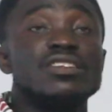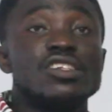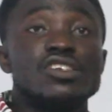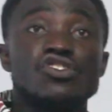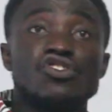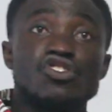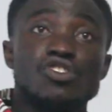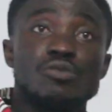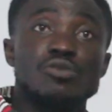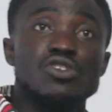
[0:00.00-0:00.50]

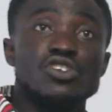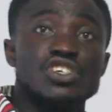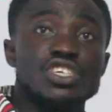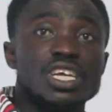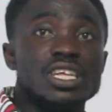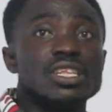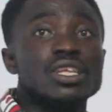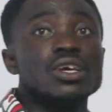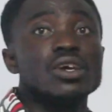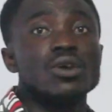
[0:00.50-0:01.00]

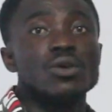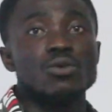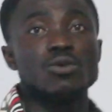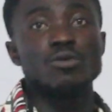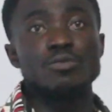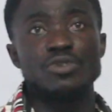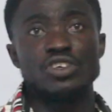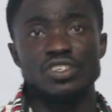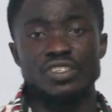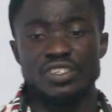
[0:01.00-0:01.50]
distribution
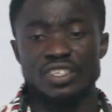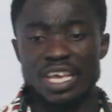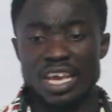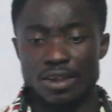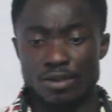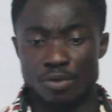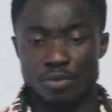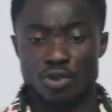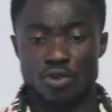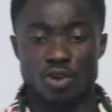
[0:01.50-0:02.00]
will be
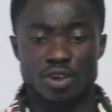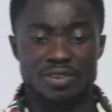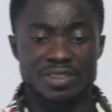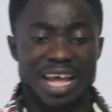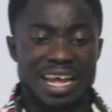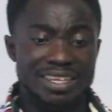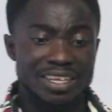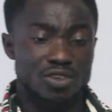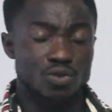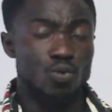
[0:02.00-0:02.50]
0, because
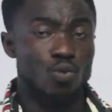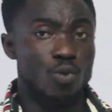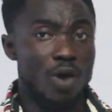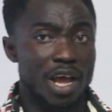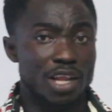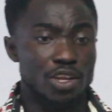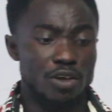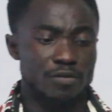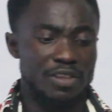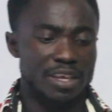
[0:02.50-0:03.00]
that is
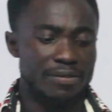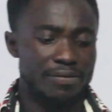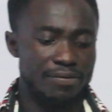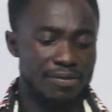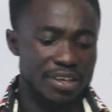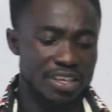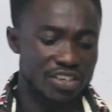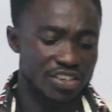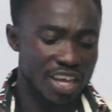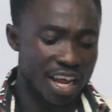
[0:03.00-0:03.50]
one of the
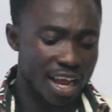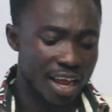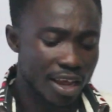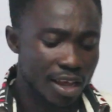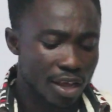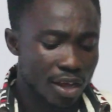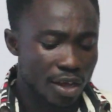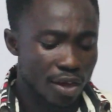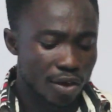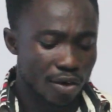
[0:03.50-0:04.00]
features
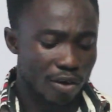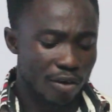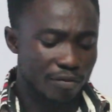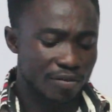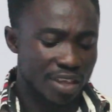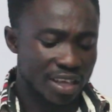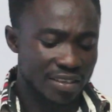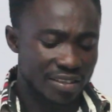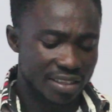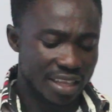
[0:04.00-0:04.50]
of
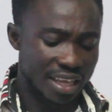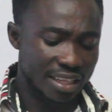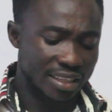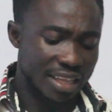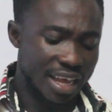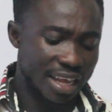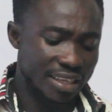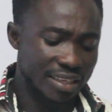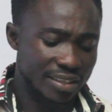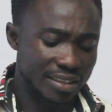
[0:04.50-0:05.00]
the
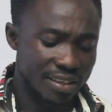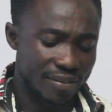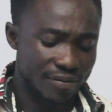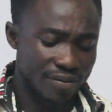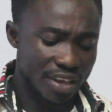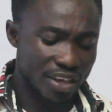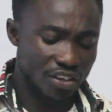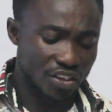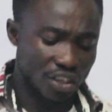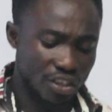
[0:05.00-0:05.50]
standard
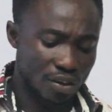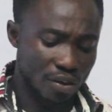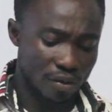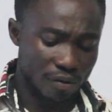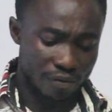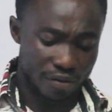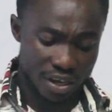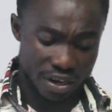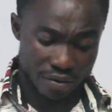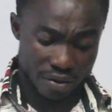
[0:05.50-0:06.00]
deviation of
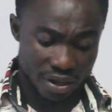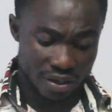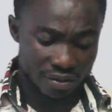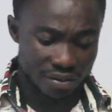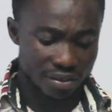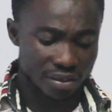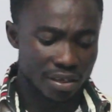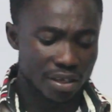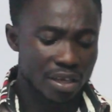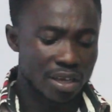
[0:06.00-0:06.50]

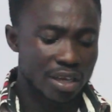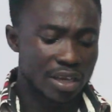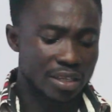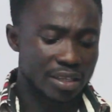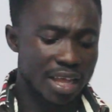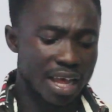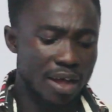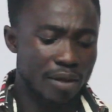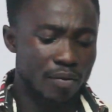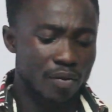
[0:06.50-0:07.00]
variance.
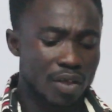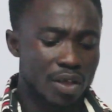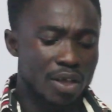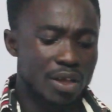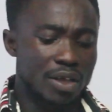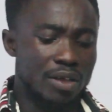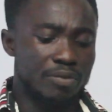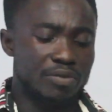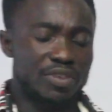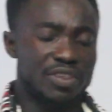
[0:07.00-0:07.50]
Now,
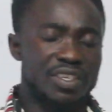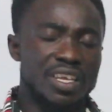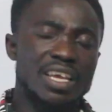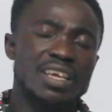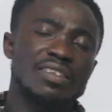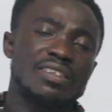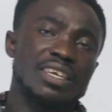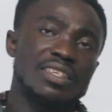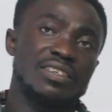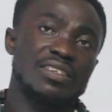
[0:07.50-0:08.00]

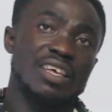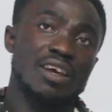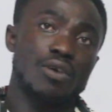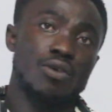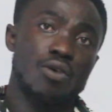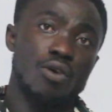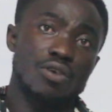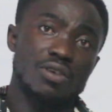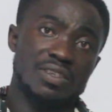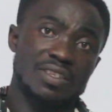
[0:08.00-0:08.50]
since it is a
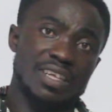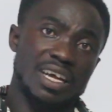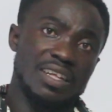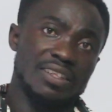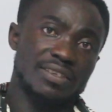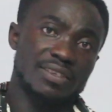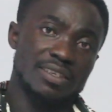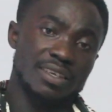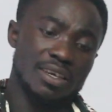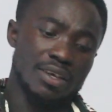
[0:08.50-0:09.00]

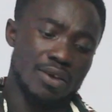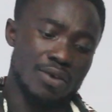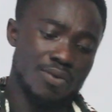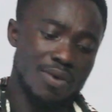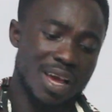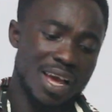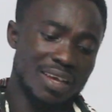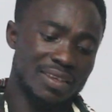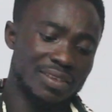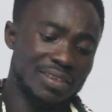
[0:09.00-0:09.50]
constant,
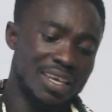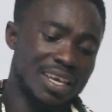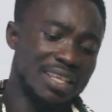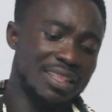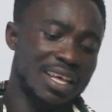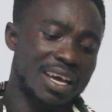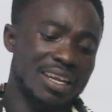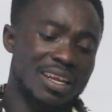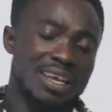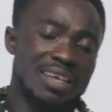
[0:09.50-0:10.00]
we are saying
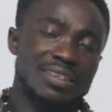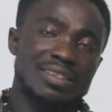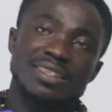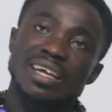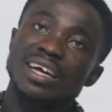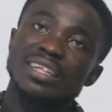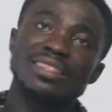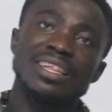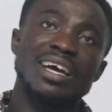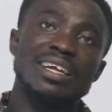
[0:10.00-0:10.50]
that the
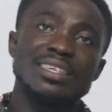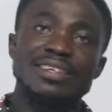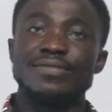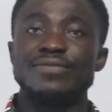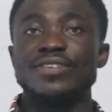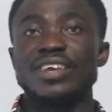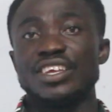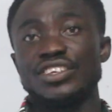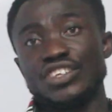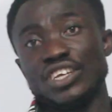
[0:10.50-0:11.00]
standard
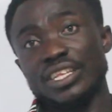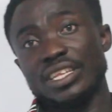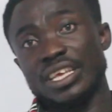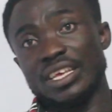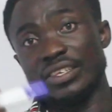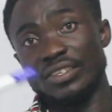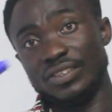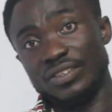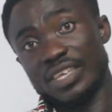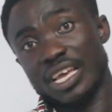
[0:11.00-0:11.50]
deviation
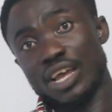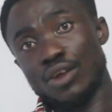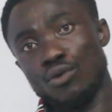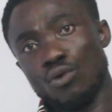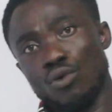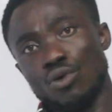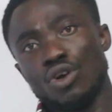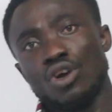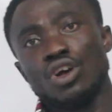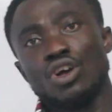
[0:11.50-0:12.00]
is 0.
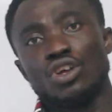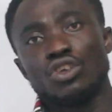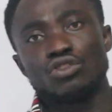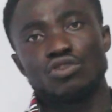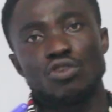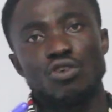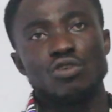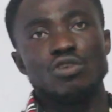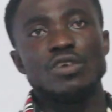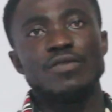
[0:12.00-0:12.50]

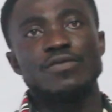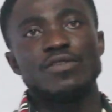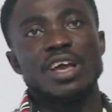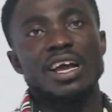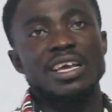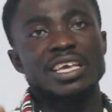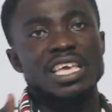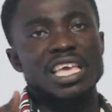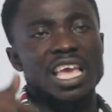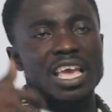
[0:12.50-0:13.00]
So if you
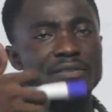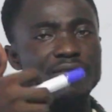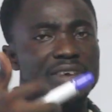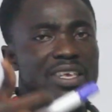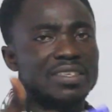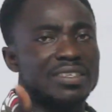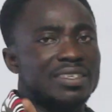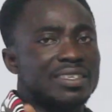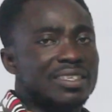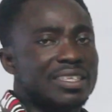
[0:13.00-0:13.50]
are
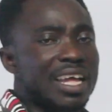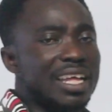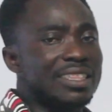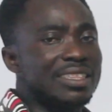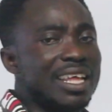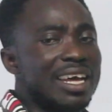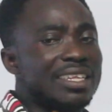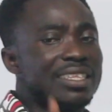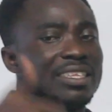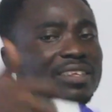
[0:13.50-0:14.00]
giving
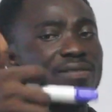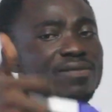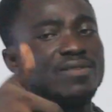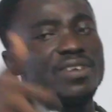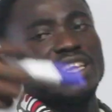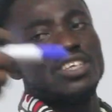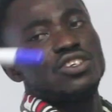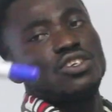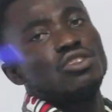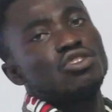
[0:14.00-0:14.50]
standard
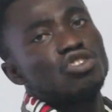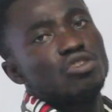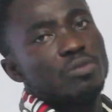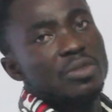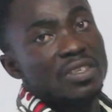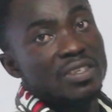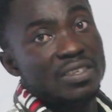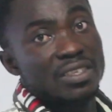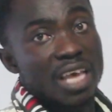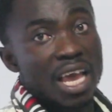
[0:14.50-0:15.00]
deviation to
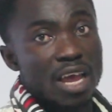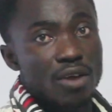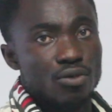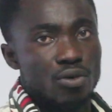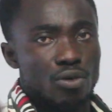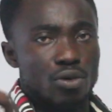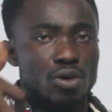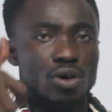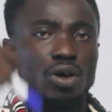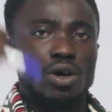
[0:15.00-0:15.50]
be
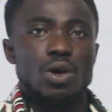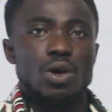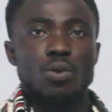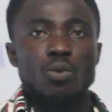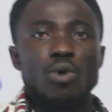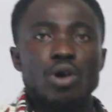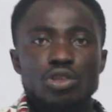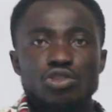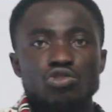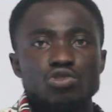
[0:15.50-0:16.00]
0,
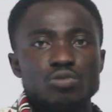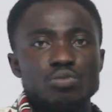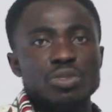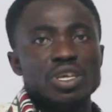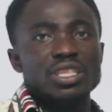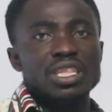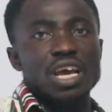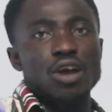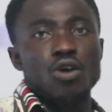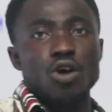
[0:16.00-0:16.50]
what will
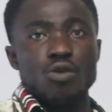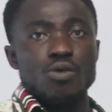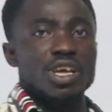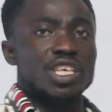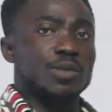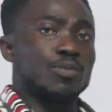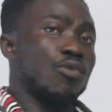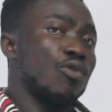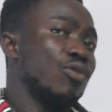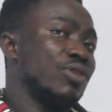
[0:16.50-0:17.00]
be the
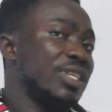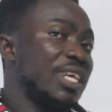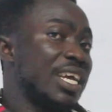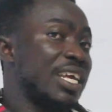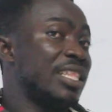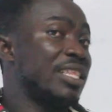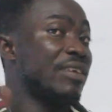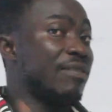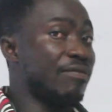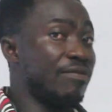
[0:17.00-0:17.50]

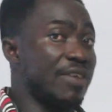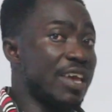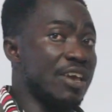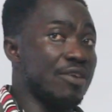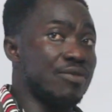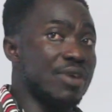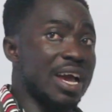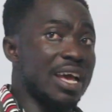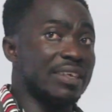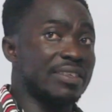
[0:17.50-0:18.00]
corresponding
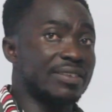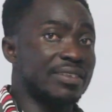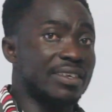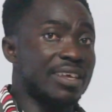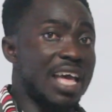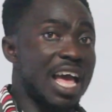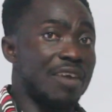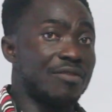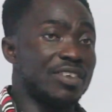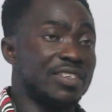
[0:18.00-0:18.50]
variance?
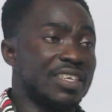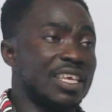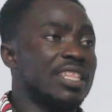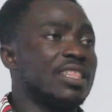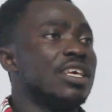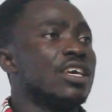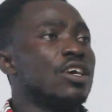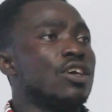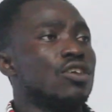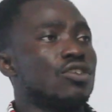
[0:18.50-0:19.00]
Have you seen?
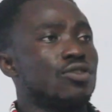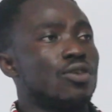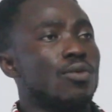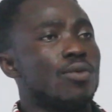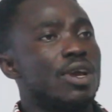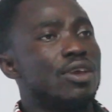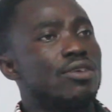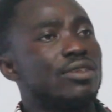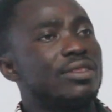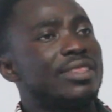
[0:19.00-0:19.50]
So
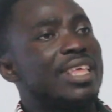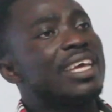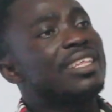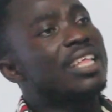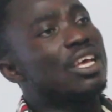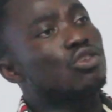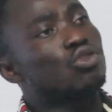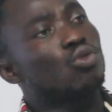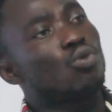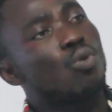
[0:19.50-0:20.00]
when you take
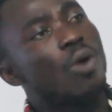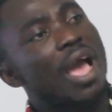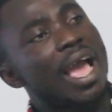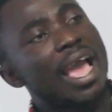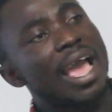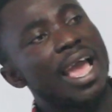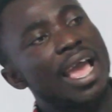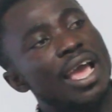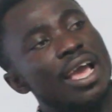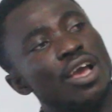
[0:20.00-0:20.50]
the
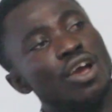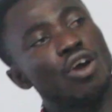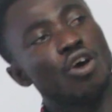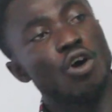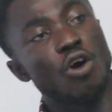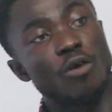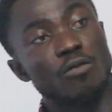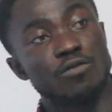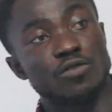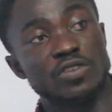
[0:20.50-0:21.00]
square
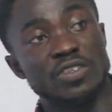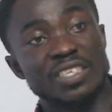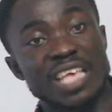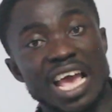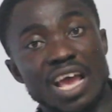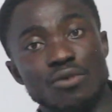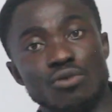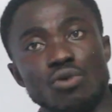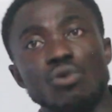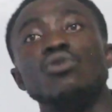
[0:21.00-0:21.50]
of
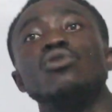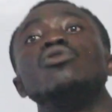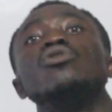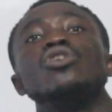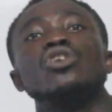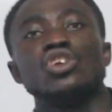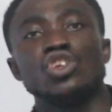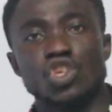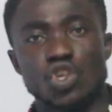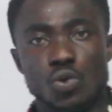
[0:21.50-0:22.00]
0,
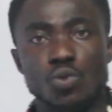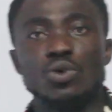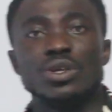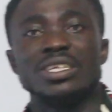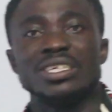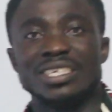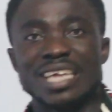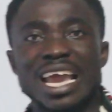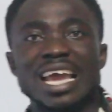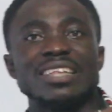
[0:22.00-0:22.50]
you
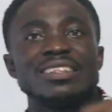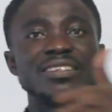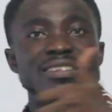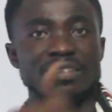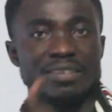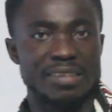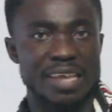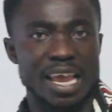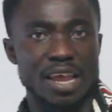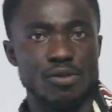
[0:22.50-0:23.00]
would get
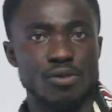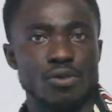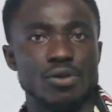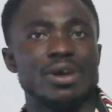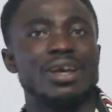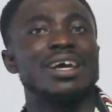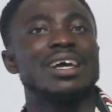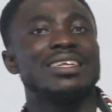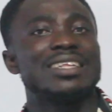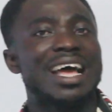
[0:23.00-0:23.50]
0.
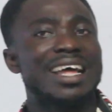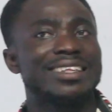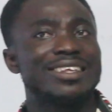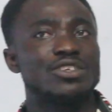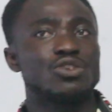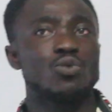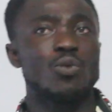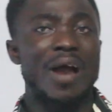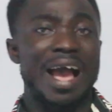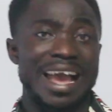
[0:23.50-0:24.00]
That
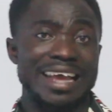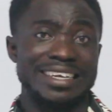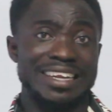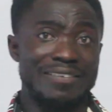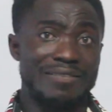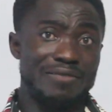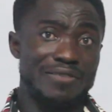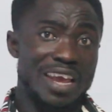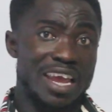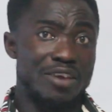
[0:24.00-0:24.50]
is why the
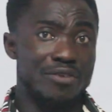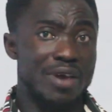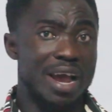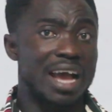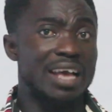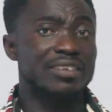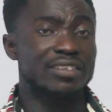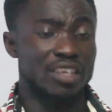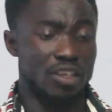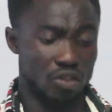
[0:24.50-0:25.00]

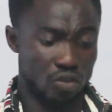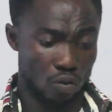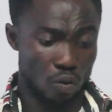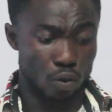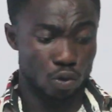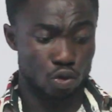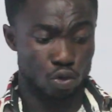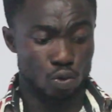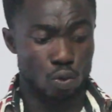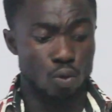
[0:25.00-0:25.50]
variance is
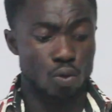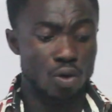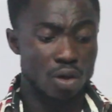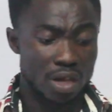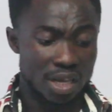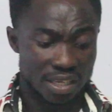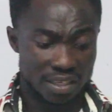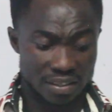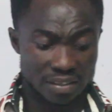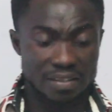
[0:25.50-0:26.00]
also
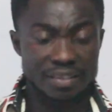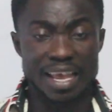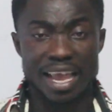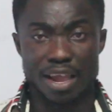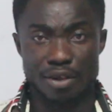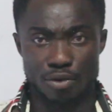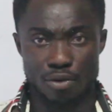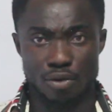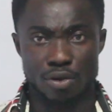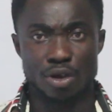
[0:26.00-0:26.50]

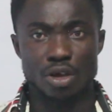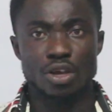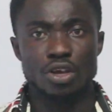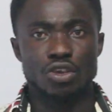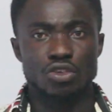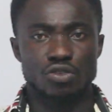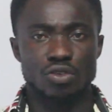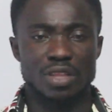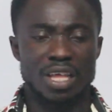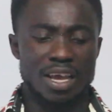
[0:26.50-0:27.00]
0.
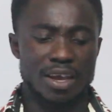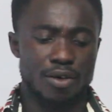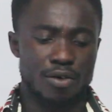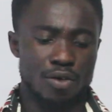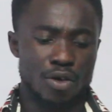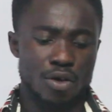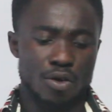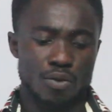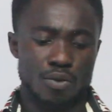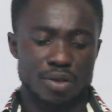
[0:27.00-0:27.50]
So
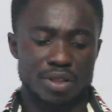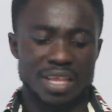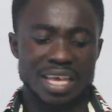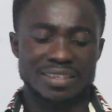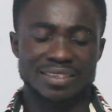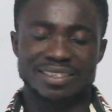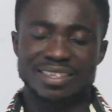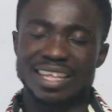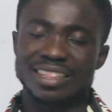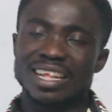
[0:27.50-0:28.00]
with the
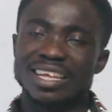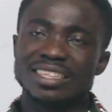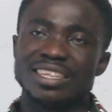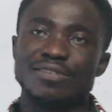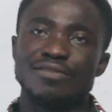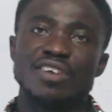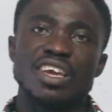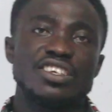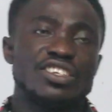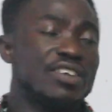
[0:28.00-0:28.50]
standard
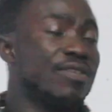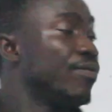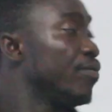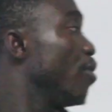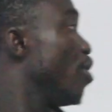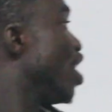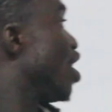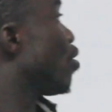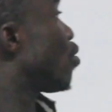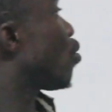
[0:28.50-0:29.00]
deviation
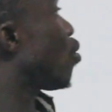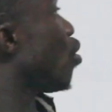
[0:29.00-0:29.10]
for a